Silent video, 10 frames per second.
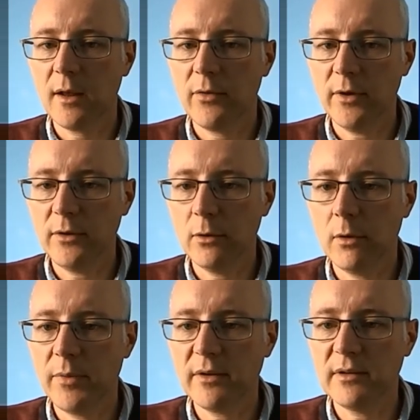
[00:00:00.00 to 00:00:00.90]
that your
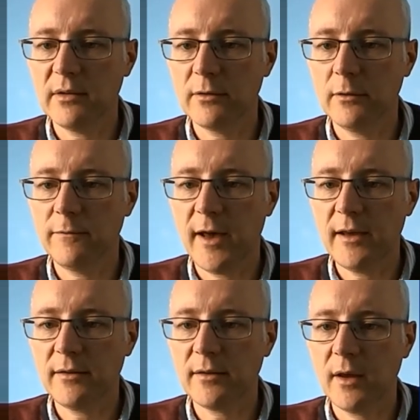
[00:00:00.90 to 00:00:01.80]
business could
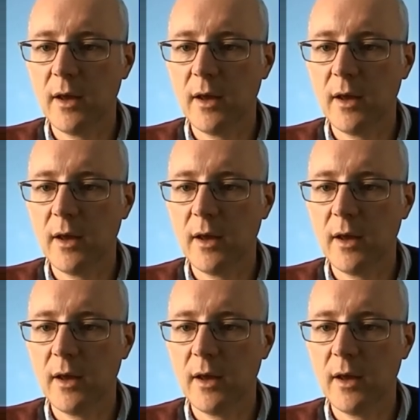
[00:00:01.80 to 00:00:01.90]
face.